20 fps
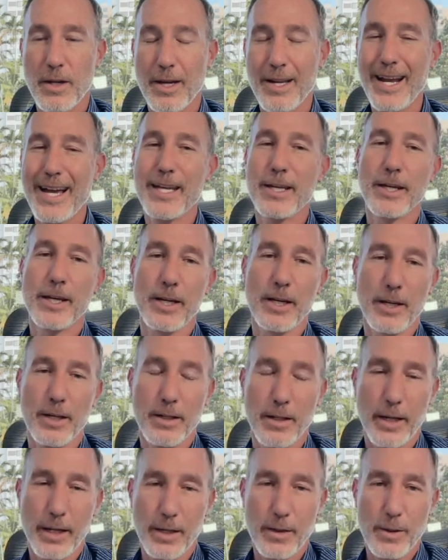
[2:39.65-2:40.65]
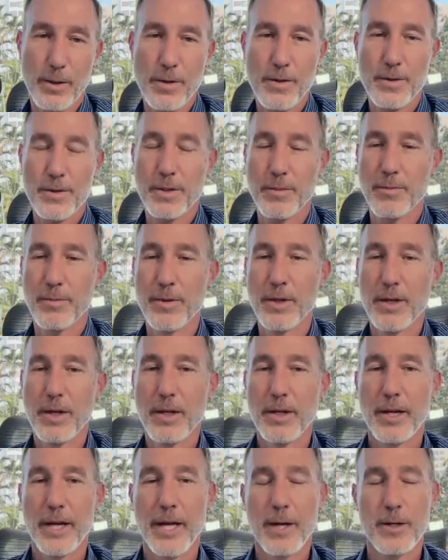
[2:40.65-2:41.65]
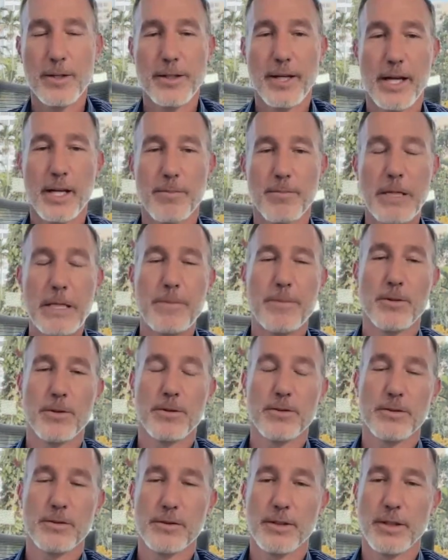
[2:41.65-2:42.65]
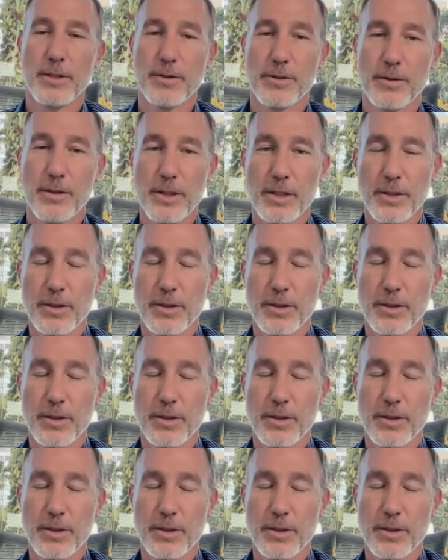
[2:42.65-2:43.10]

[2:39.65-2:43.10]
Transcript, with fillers: And I get it. Like, there are some entertaining people in,